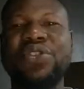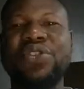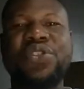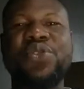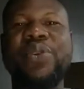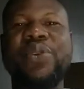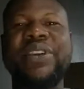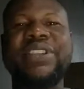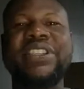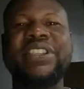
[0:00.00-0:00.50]

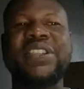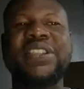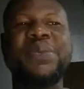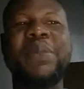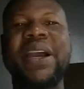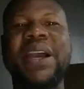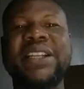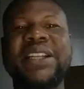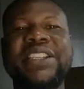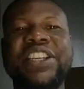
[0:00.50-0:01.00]
to a
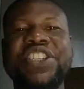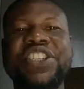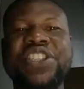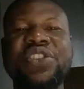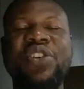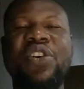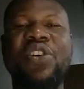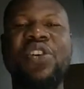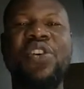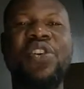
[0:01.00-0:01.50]
smart kitchen
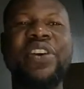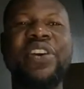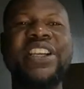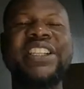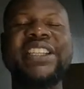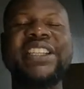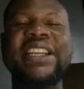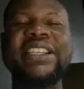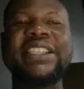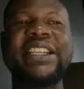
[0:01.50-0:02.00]
or
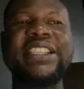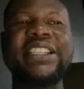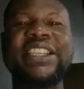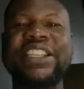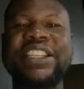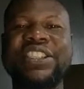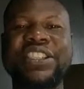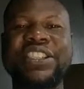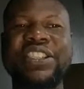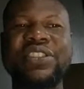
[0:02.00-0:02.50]
intelligent
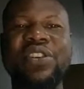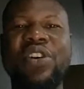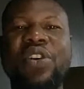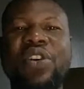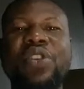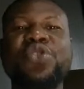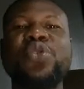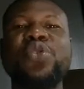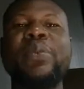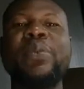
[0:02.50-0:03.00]
kitchen
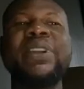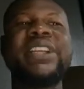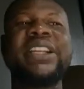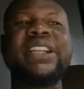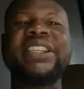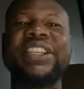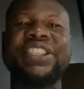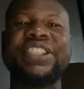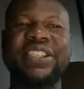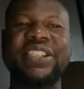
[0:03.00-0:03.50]
or
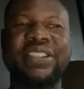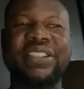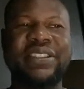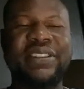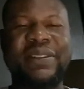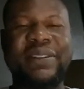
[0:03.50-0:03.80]
automated kitchen